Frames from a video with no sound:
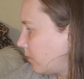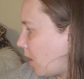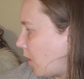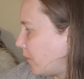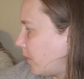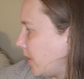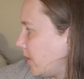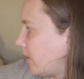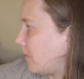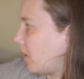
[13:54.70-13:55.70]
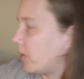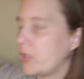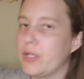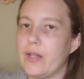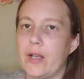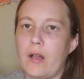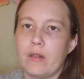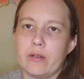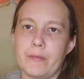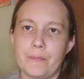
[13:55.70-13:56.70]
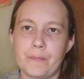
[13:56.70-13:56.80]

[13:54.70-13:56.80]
off-white nail polish in that color.